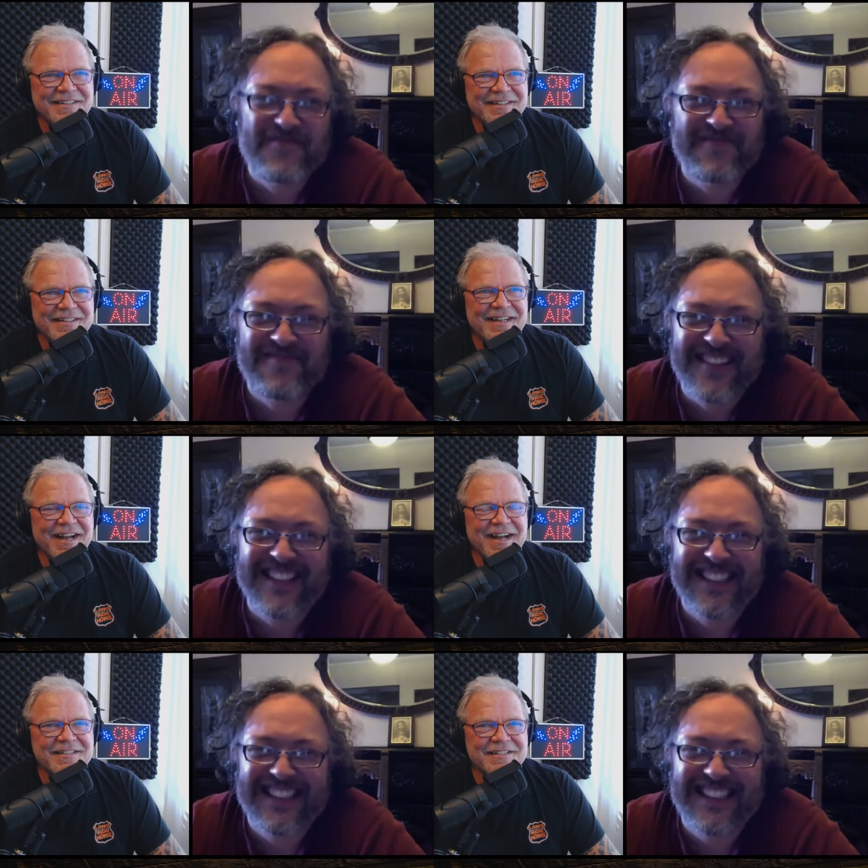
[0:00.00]

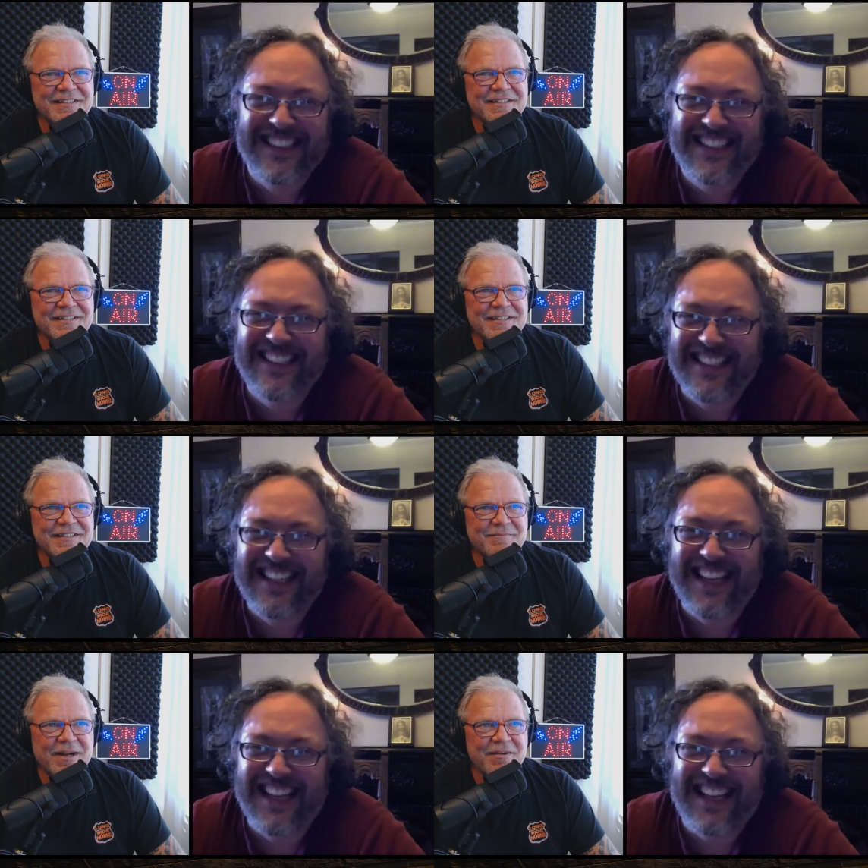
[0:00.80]
Speaker 1: Yeah, it's it's it's
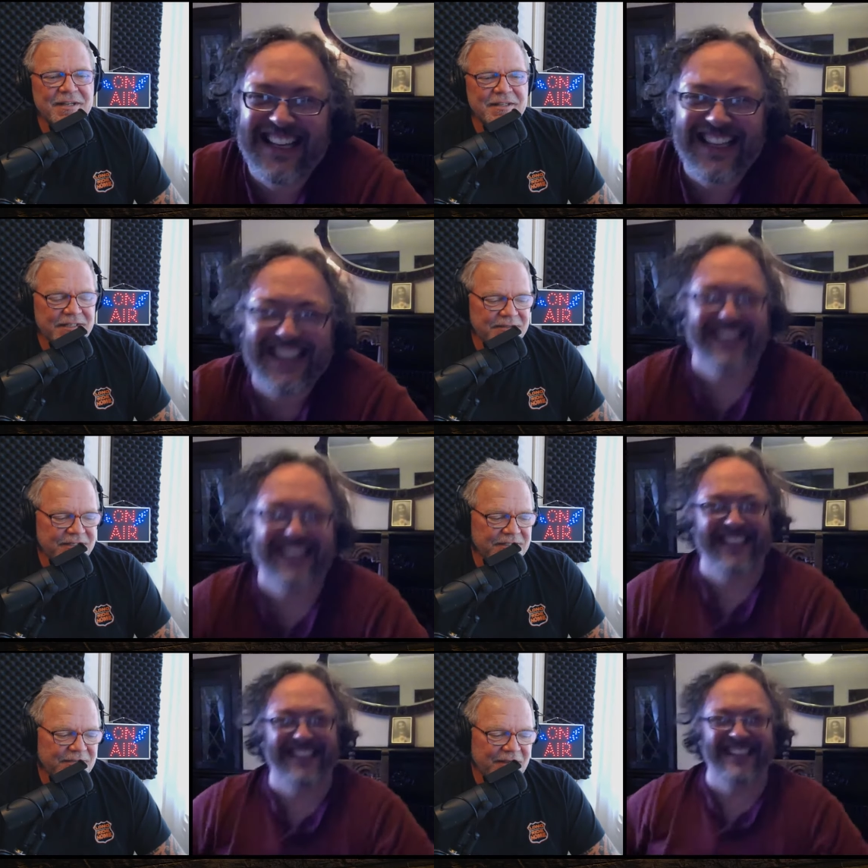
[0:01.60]
about it's
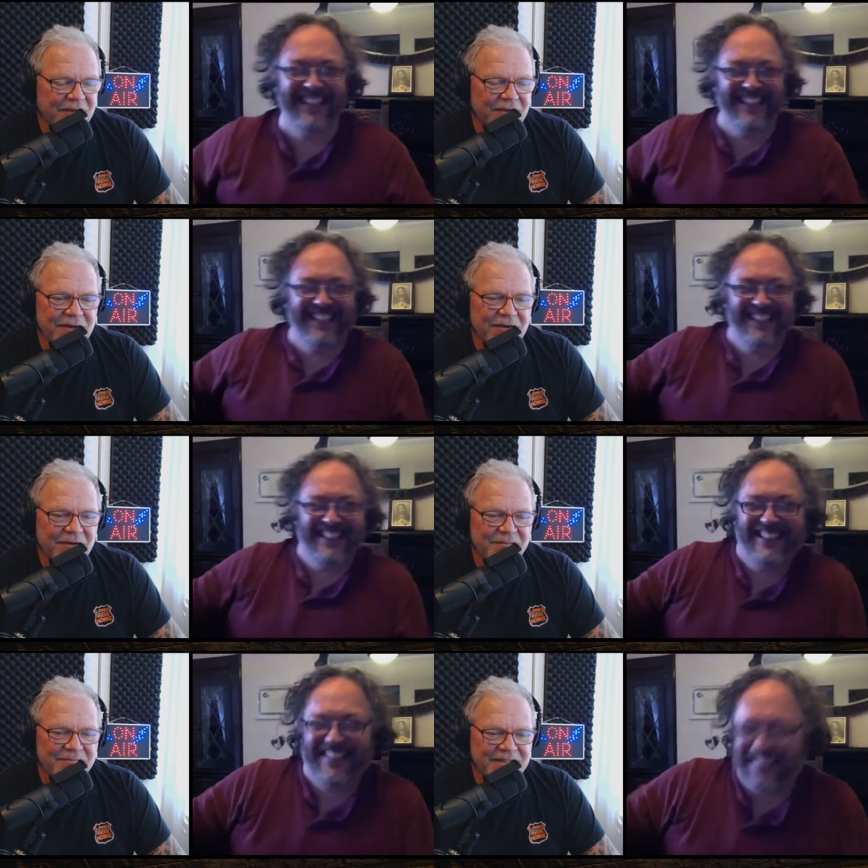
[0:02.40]
it's about going
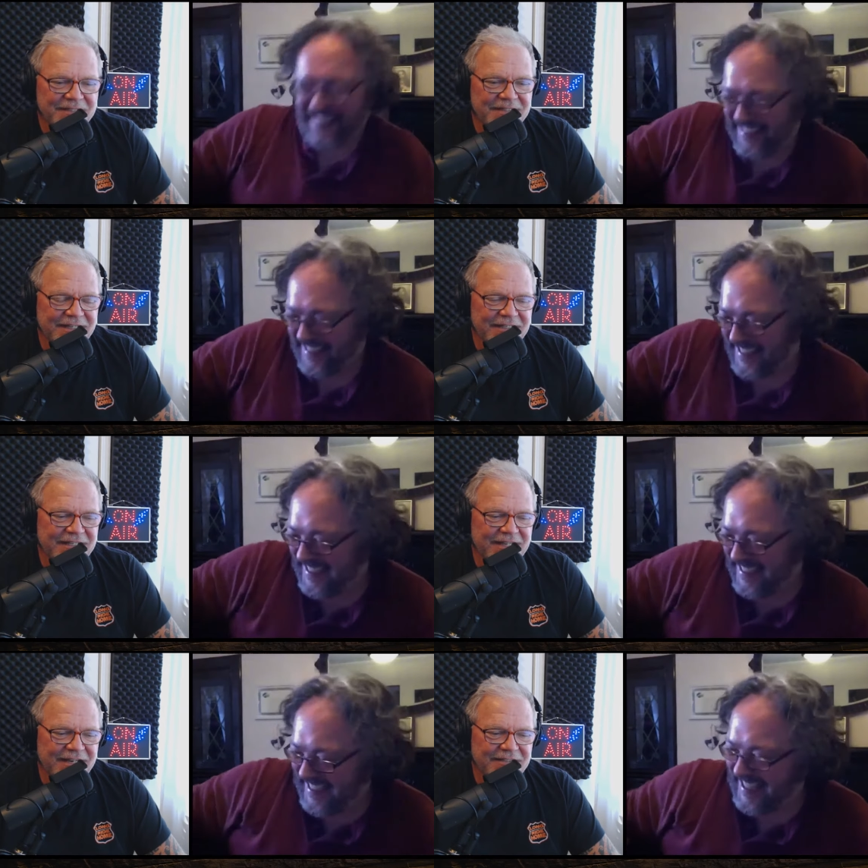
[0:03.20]
home. It's that
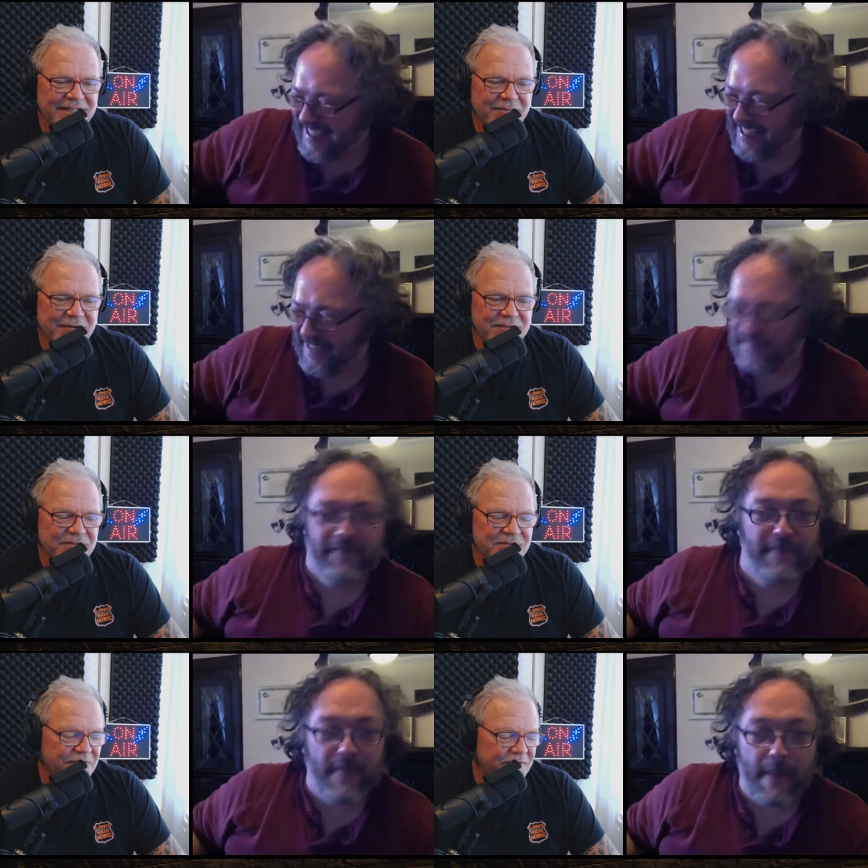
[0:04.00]
it's that it's that
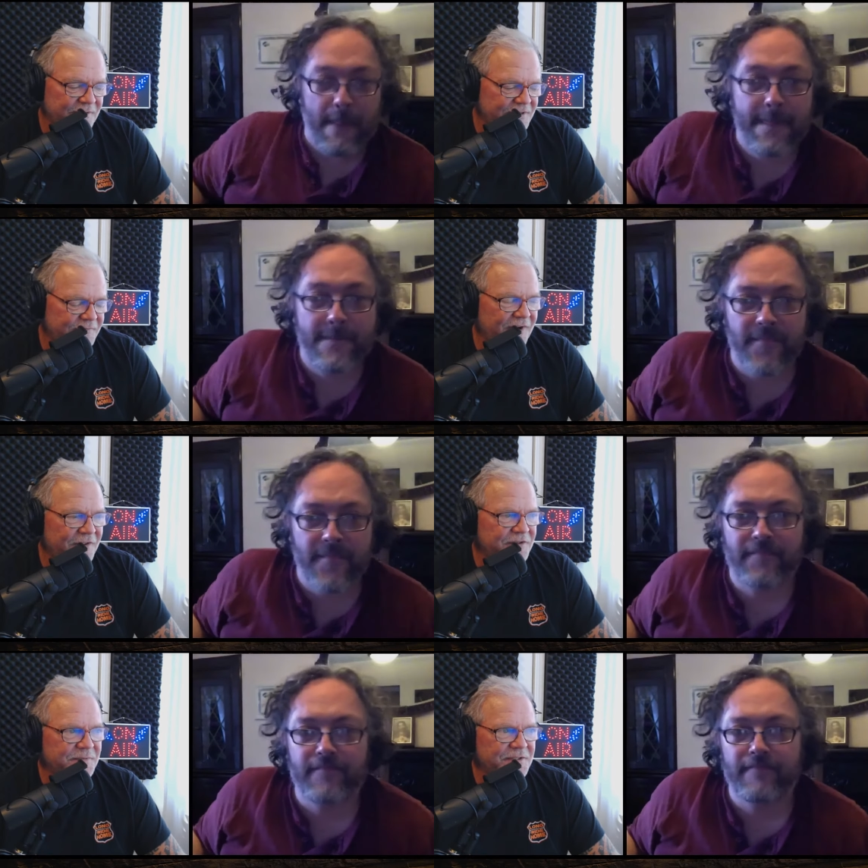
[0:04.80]
personal journey. As
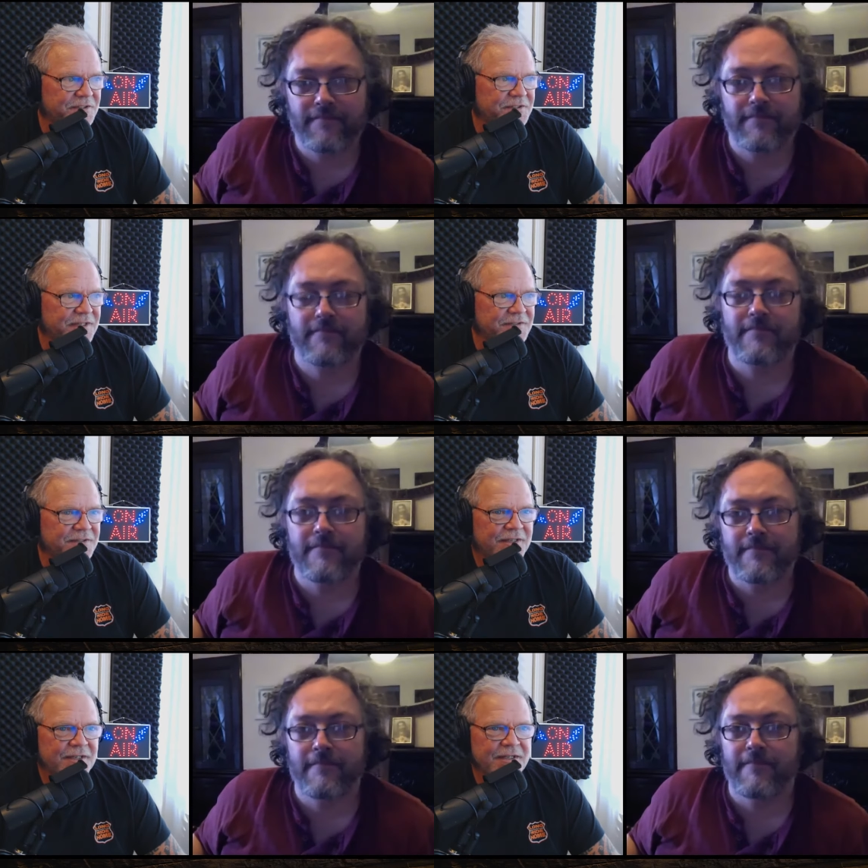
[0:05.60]
Father Spitzer
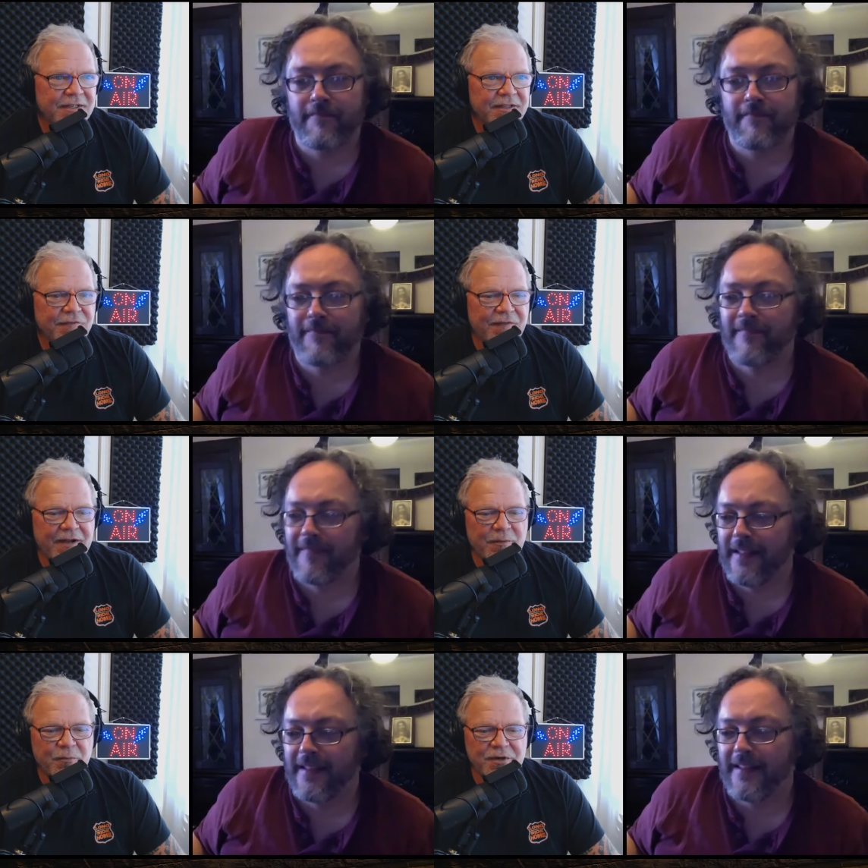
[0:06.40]
says, the
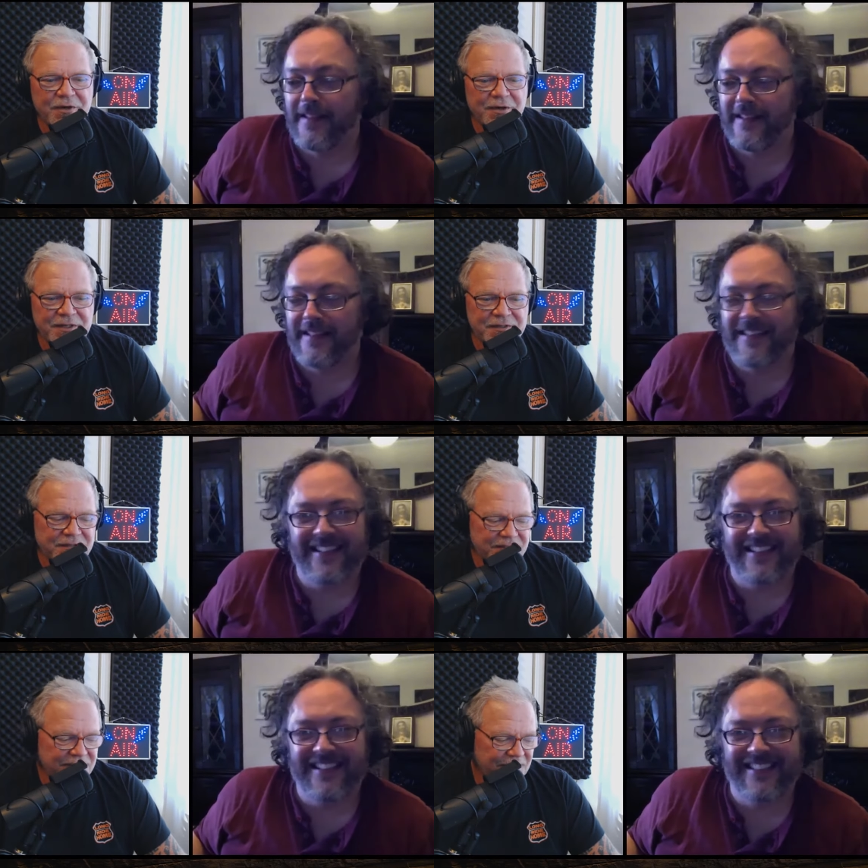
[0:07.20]
five upward
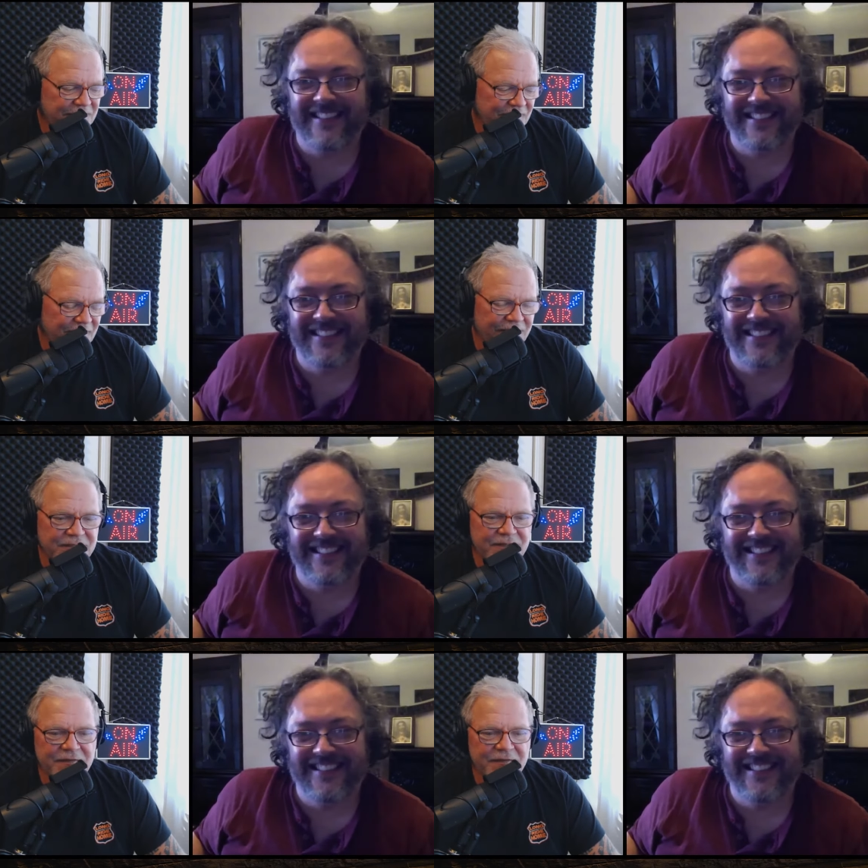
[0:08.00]
yearnings of each